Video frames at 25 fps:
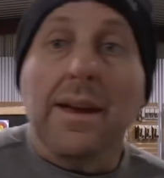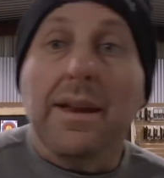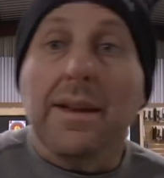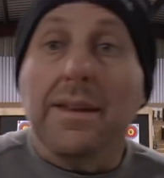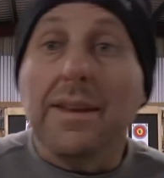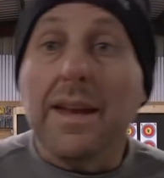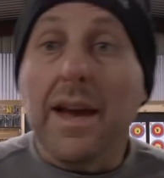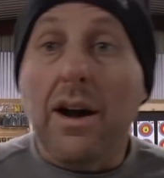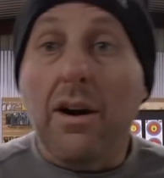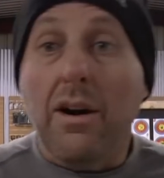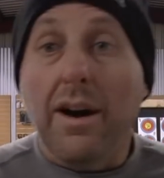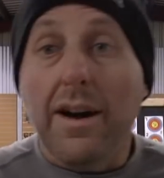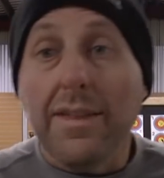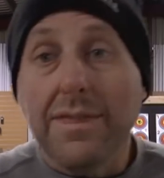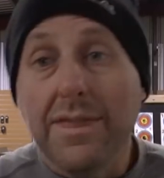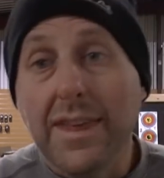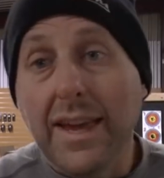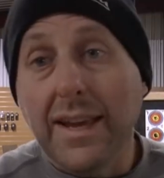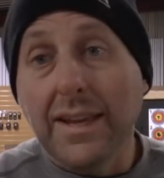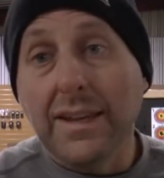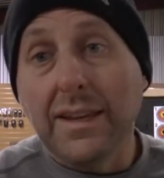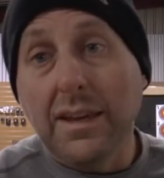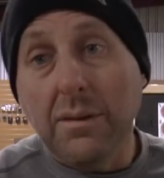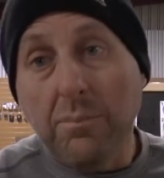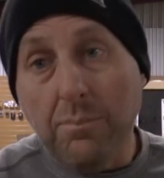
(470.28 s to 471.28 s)
Now I
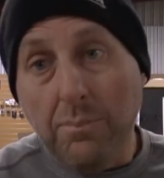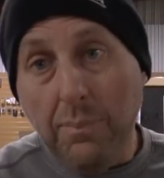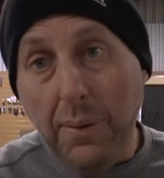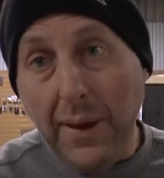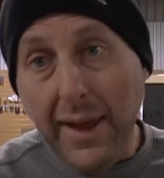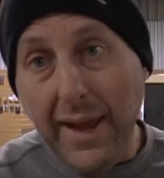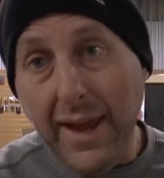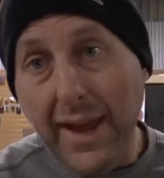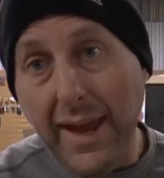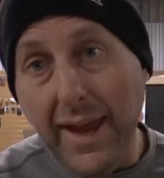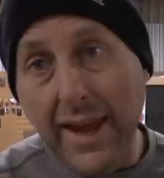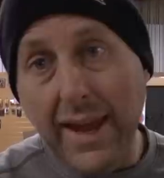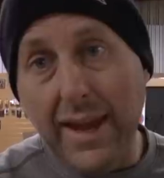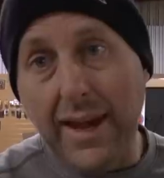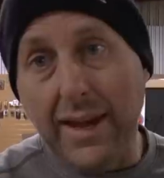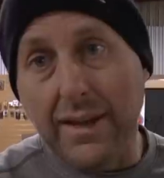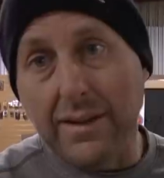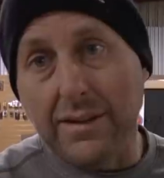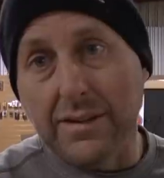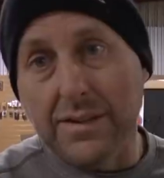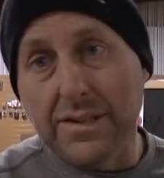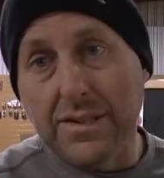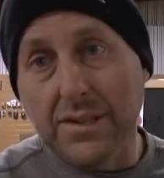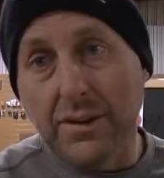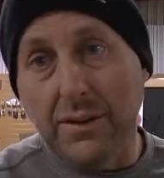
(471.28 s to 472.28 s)
then
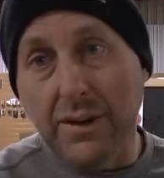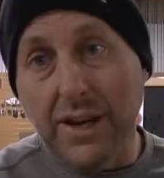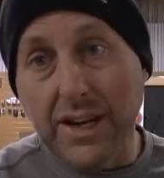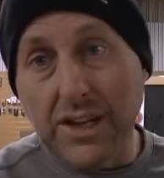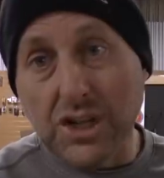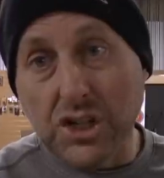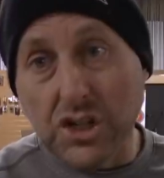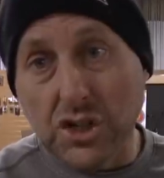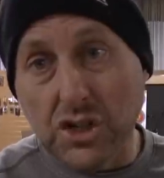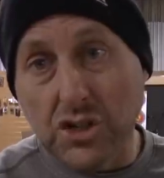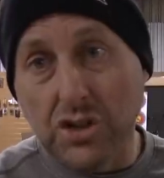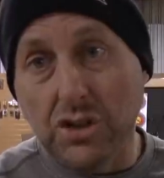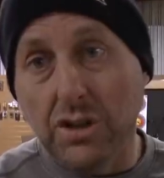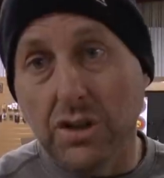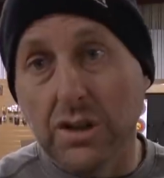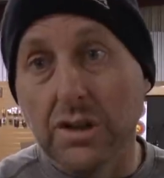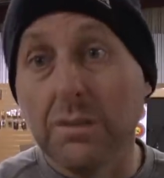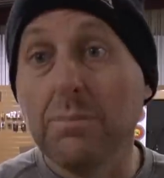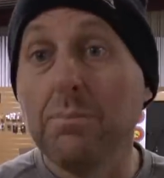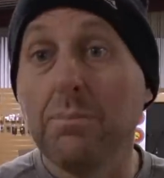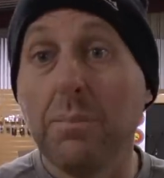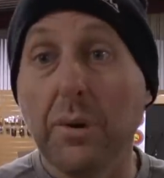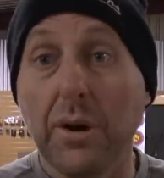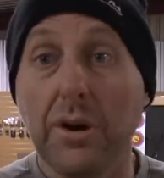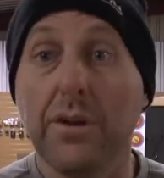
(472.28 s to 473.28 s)
compared, so I
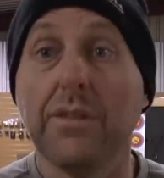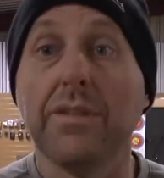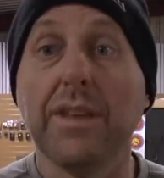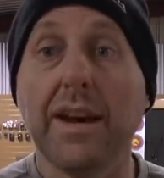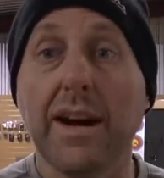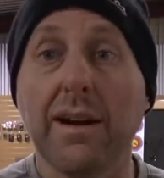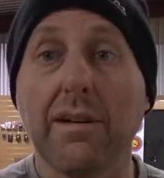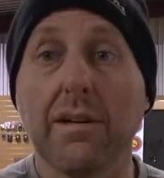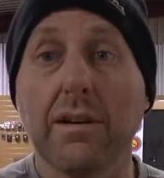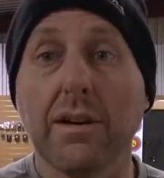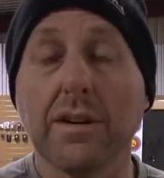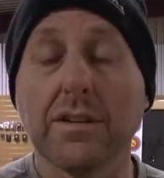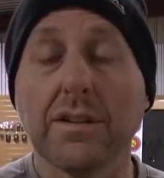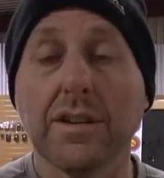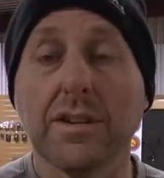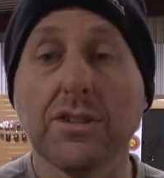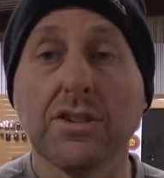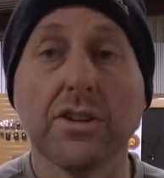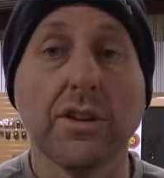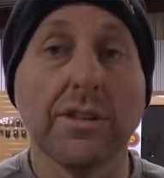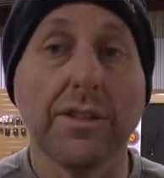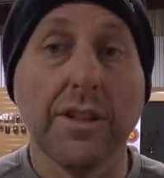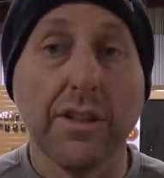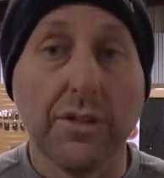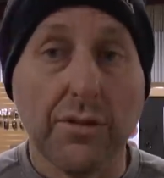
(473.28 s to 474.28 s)
shot both arrows. I
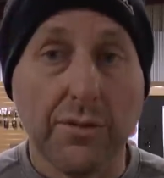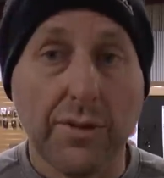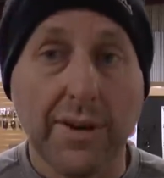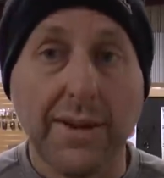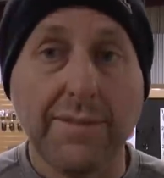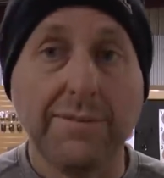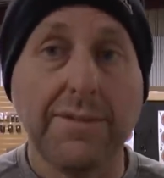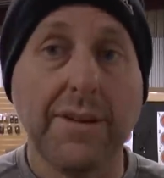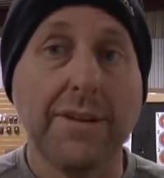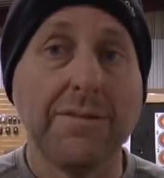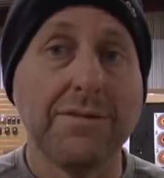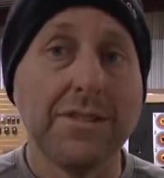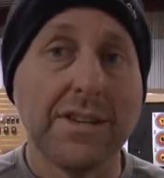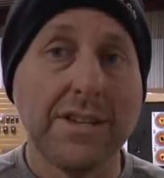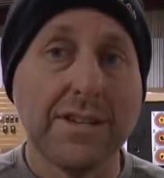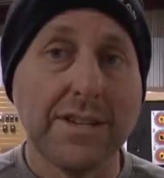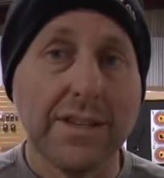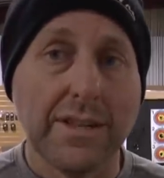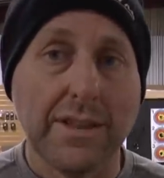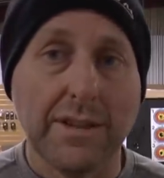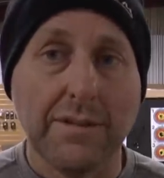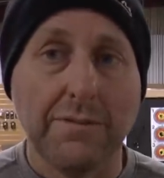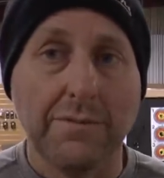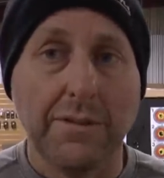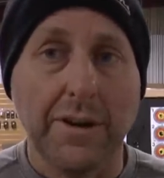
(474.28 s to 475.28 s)
shot the 350s
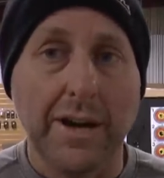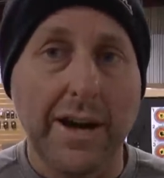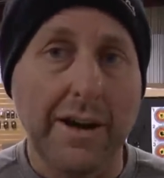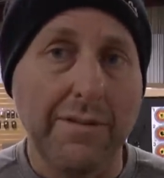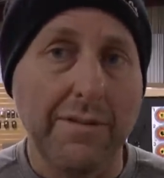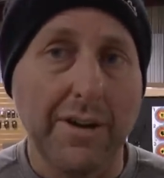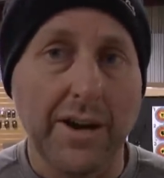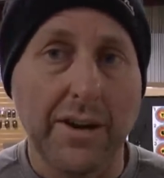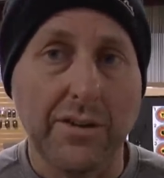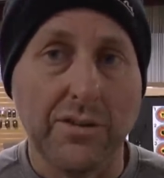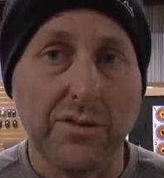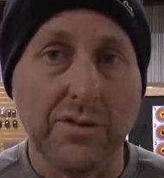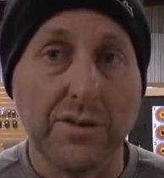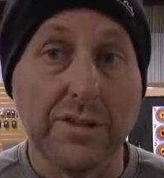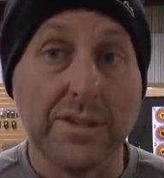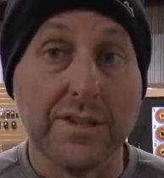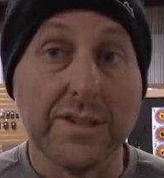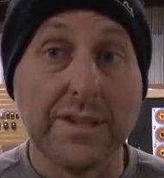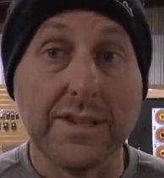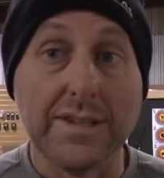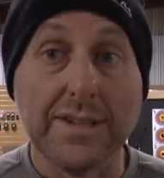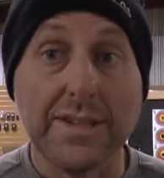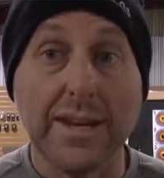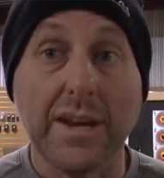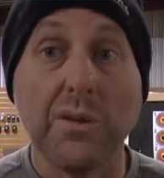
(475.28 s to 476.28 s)
and the 500s
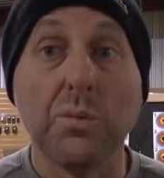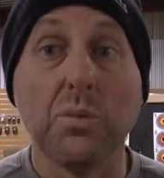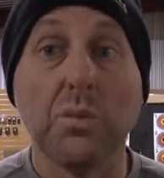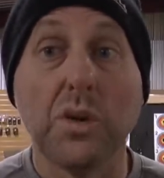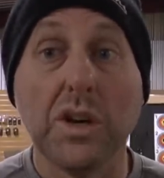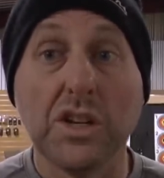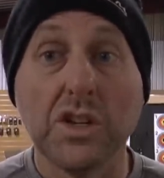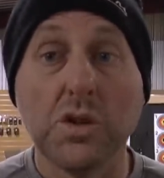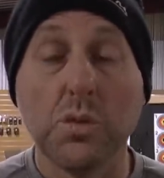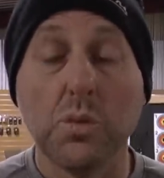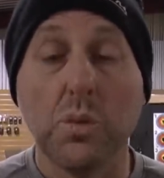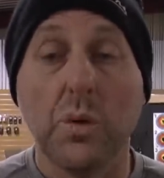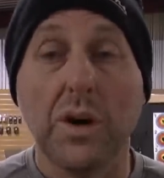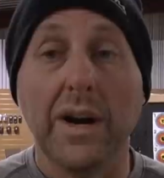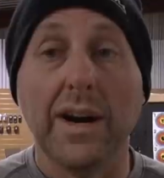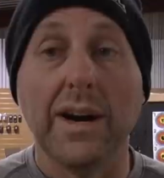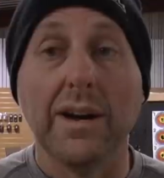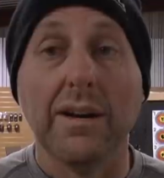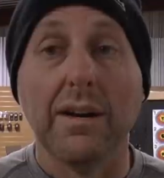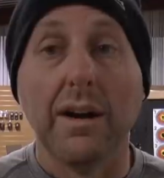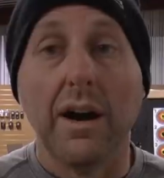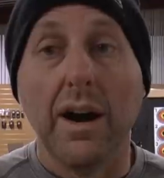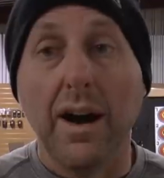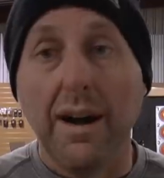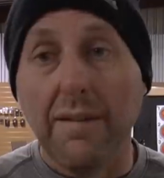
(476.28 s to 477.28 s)
to see which
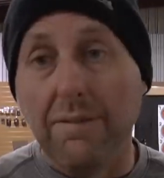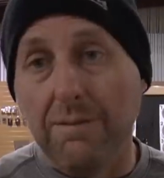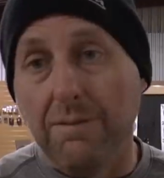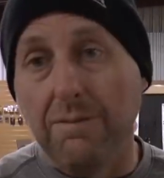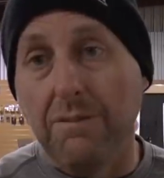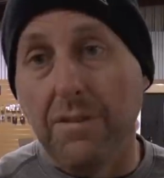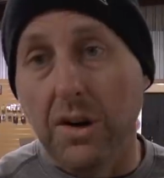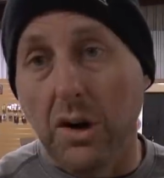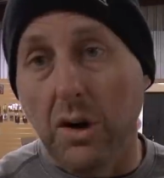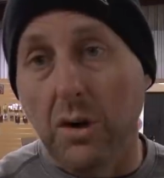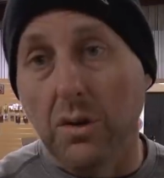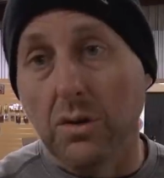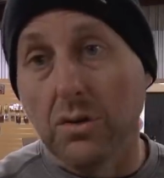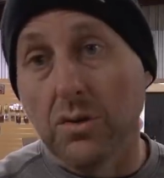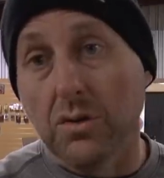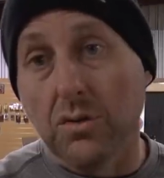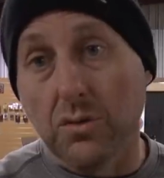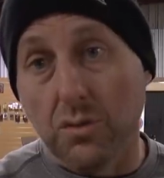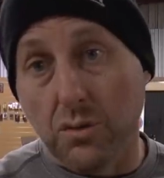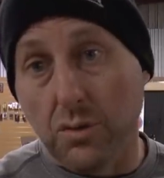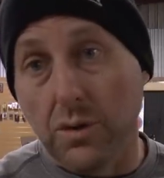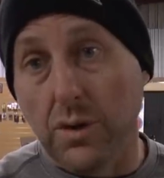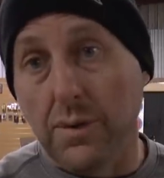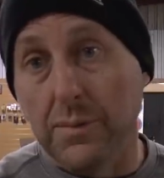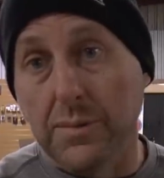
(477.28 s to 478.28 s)
one I felt
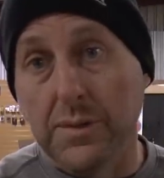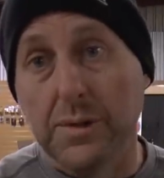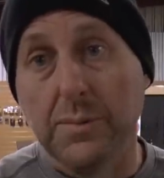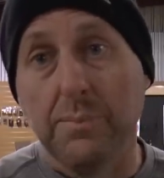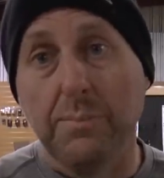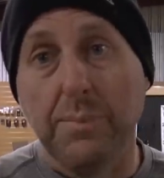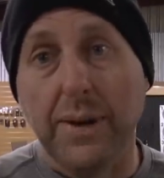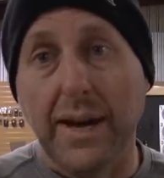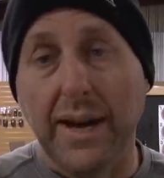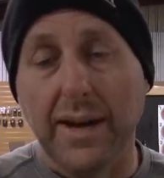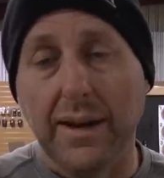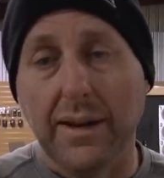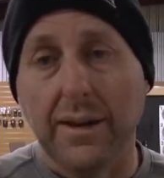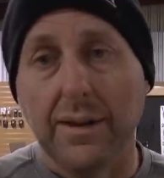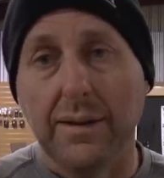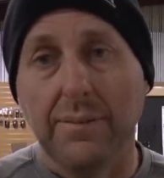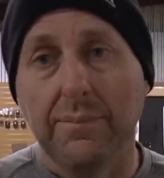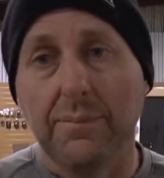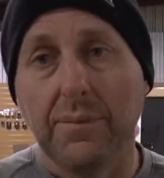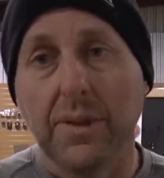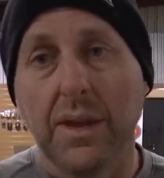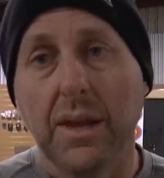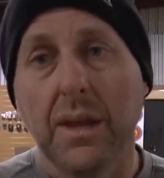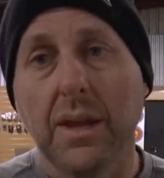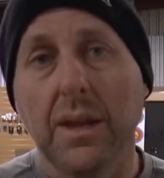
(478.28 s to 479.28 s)
grouped better.
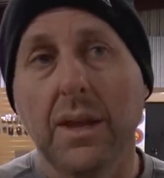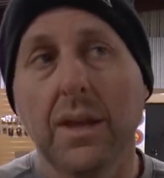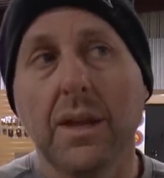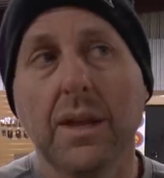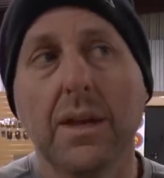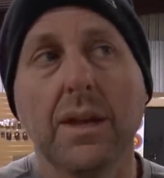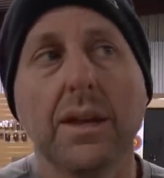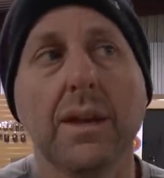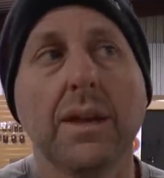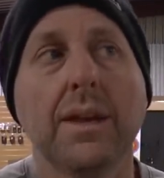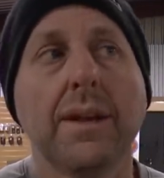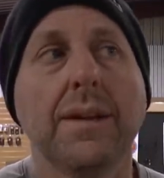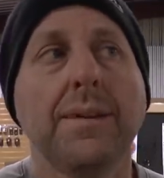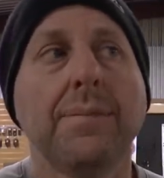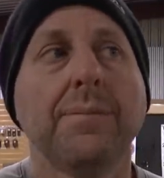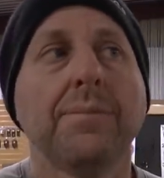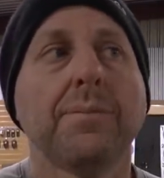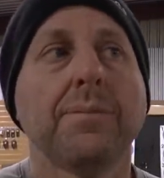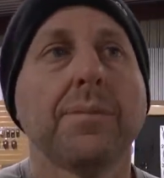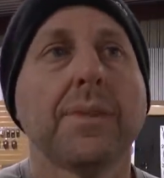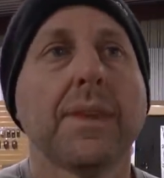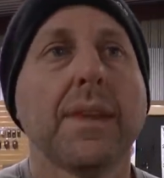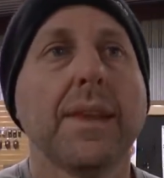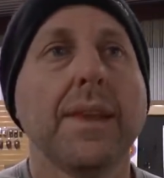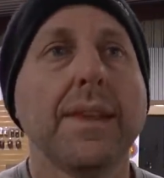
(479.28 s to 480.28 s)

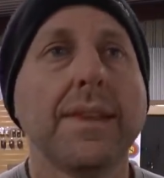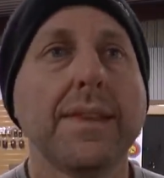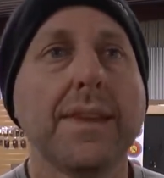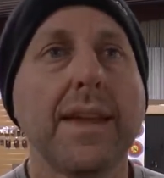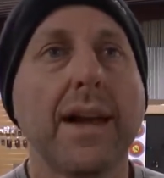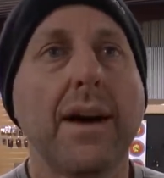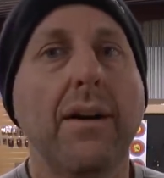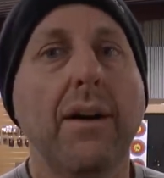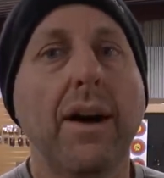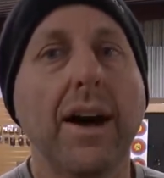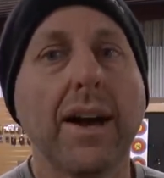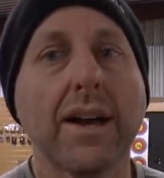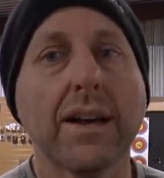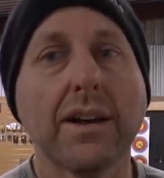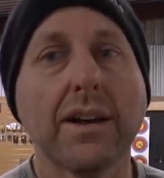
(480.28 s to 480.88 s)
Now I